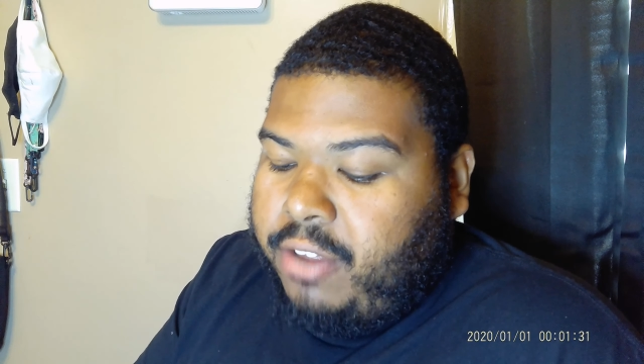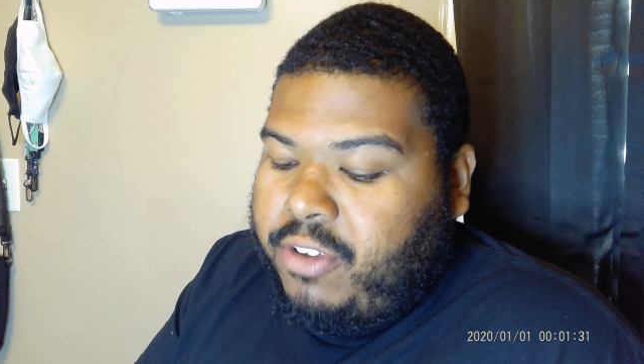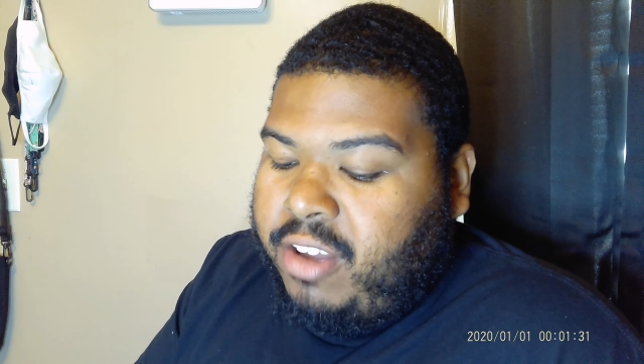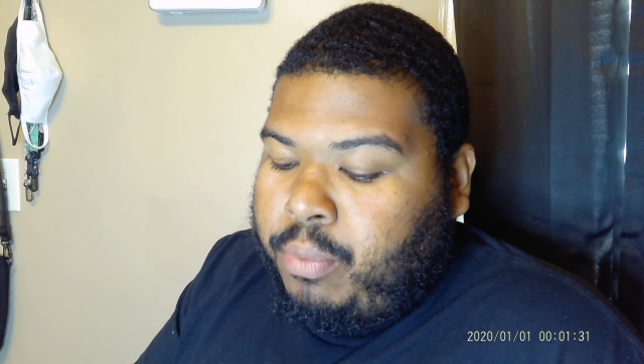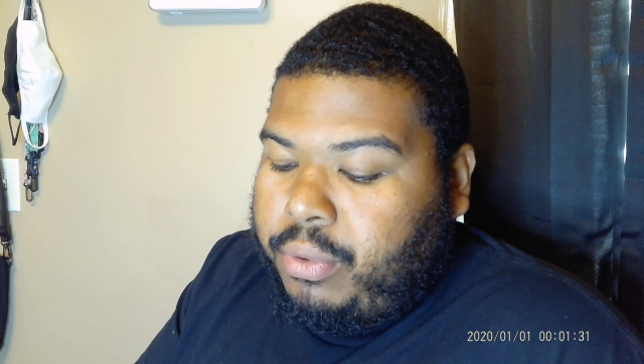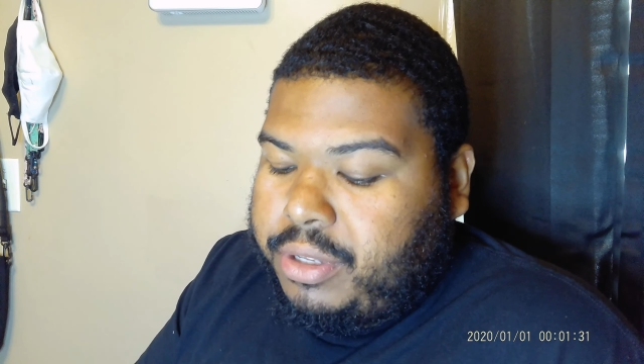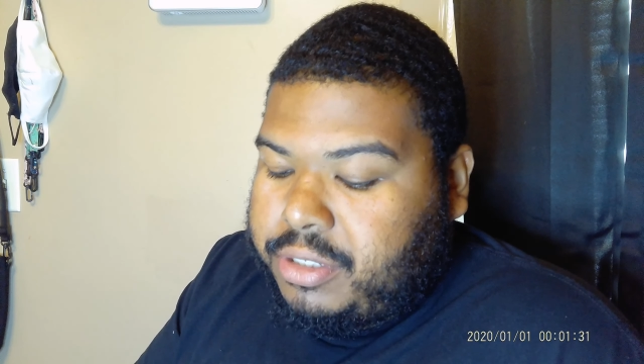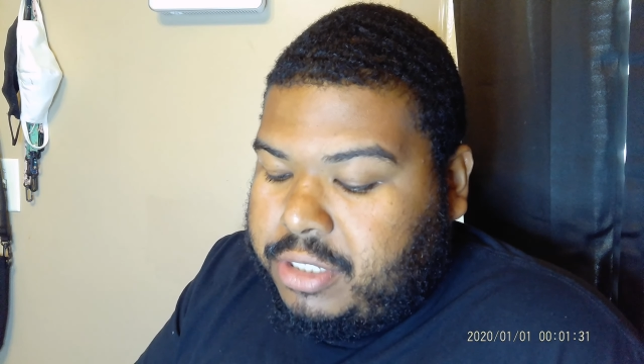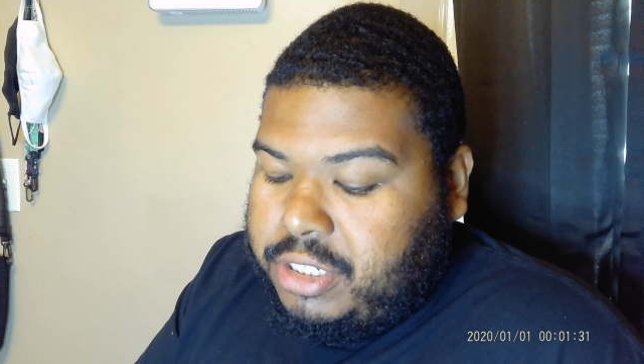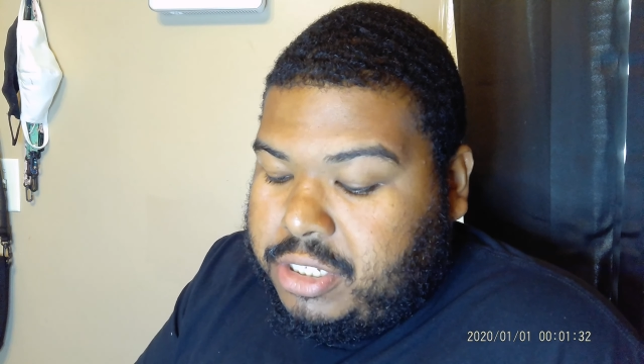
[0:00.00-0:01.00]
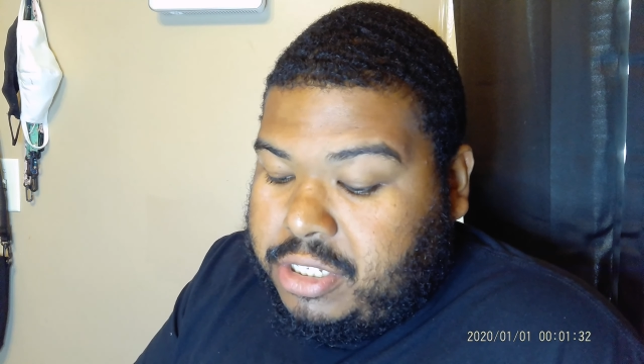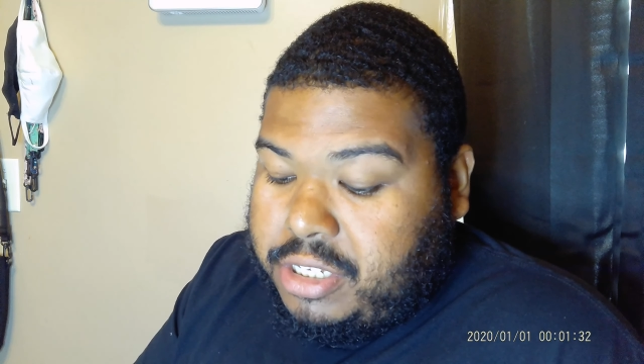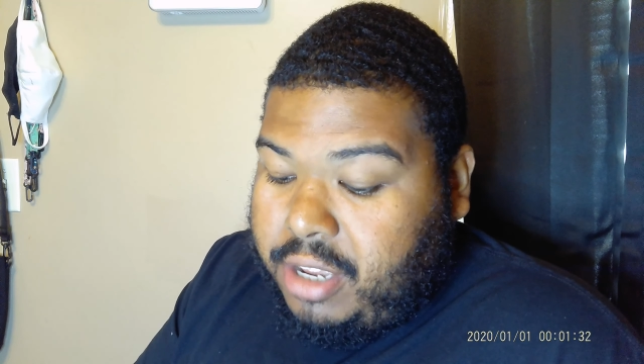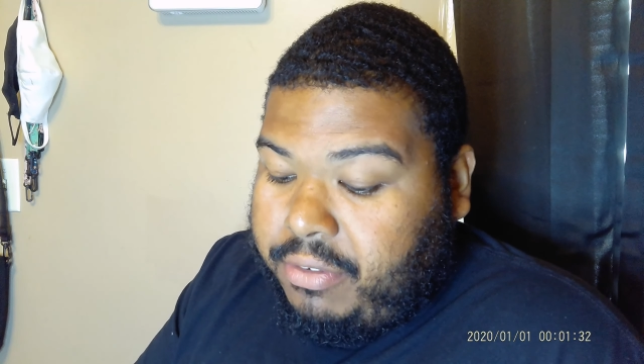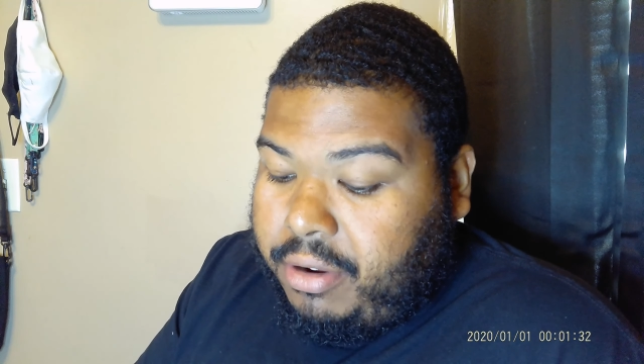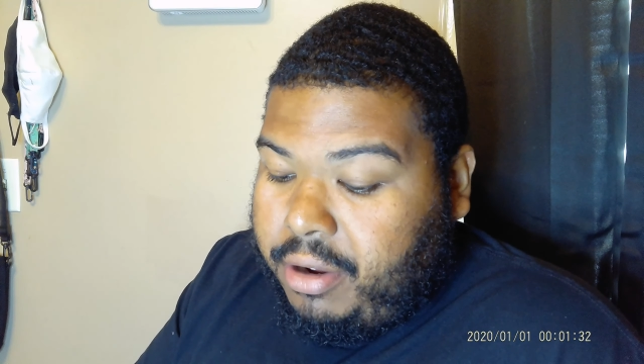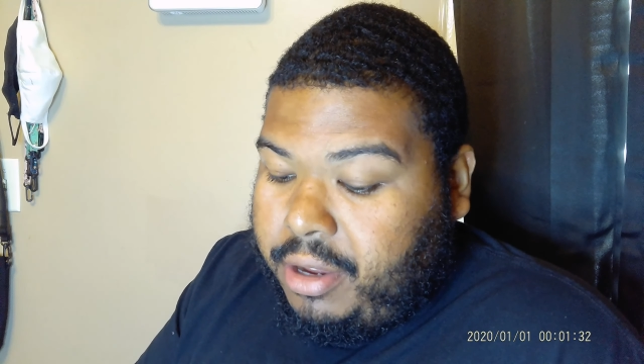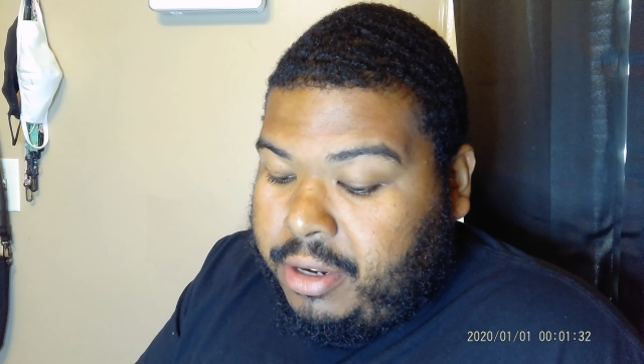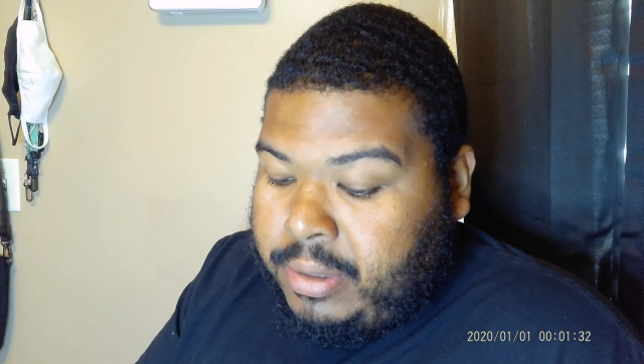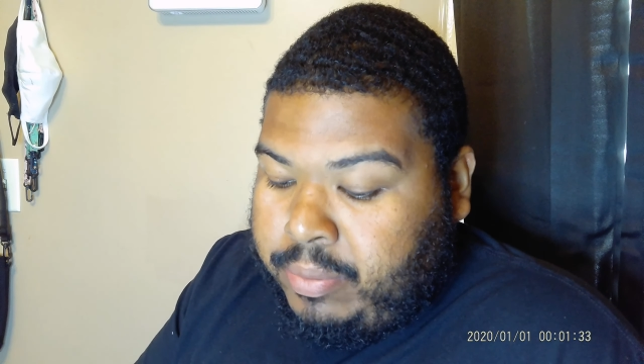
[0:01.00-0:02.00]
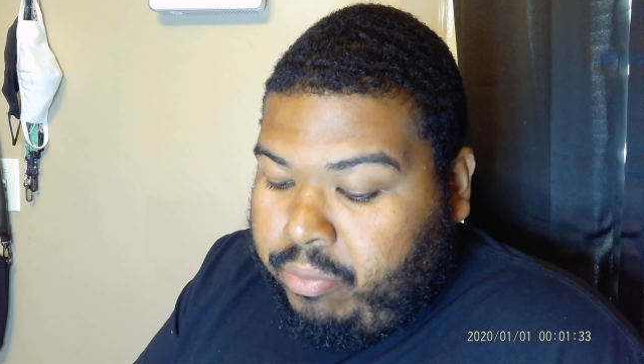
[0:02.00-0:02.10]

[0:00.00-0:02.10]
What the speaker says: 85.7 grain,